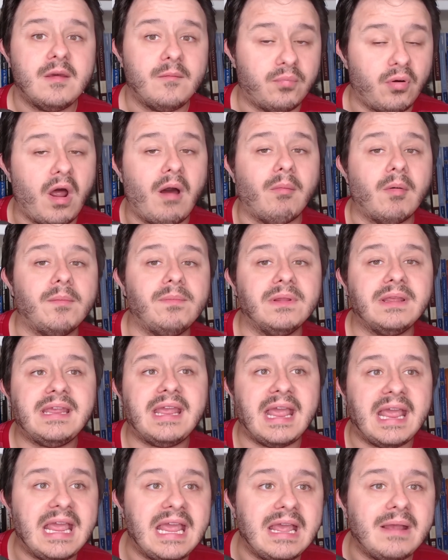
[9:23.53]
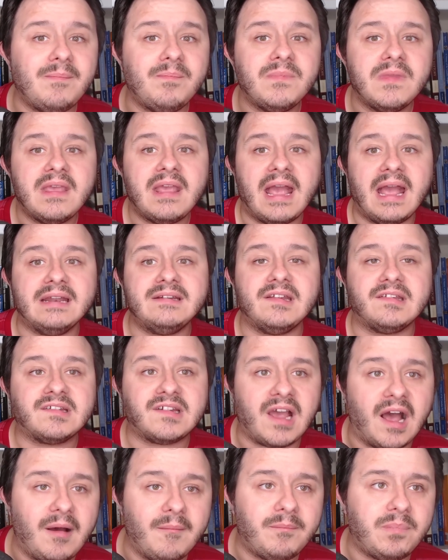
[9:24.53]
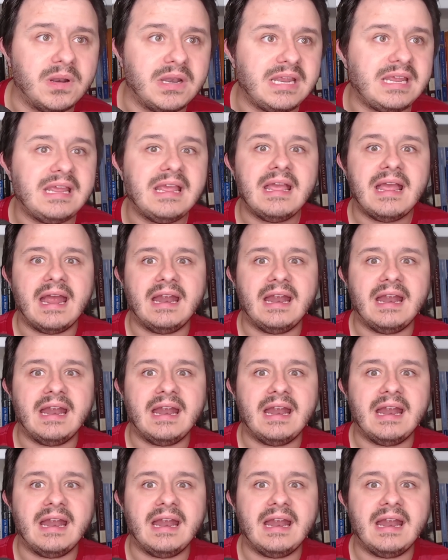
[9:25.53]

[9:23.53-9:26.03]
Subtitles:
Probably him and his company